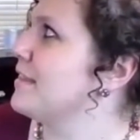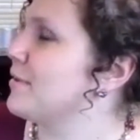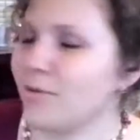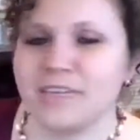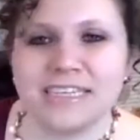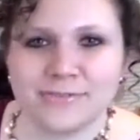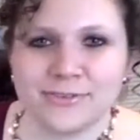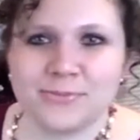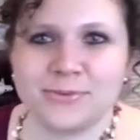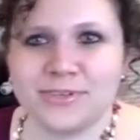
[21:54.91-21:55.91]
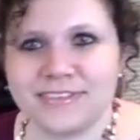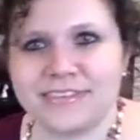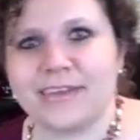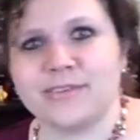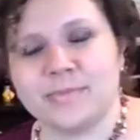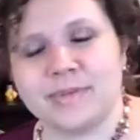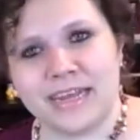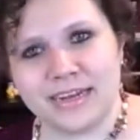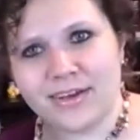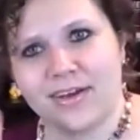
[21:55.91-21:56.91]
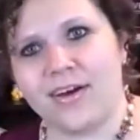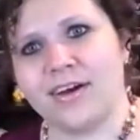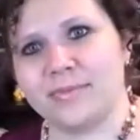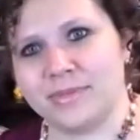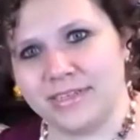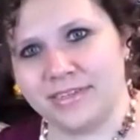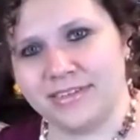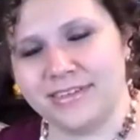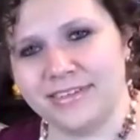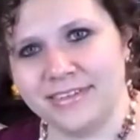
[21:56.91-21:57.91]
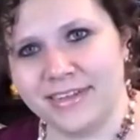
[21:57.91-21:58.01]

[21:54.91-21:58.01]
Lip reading: the only difference between a salesman and a conman,